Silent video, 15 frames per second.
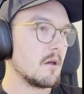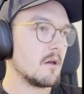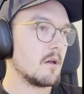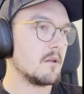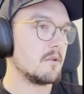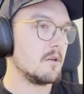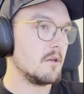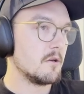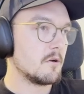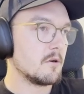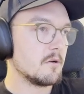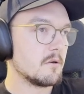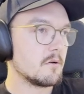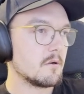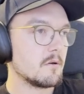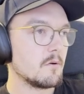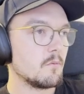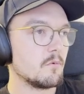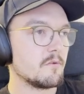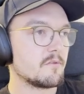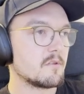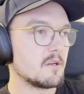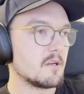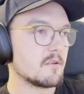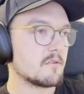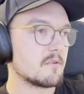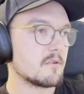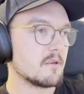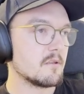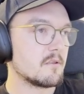And here with
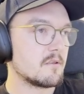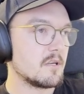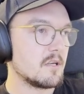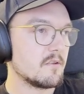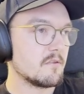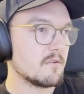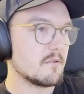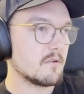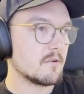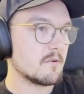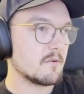test and test,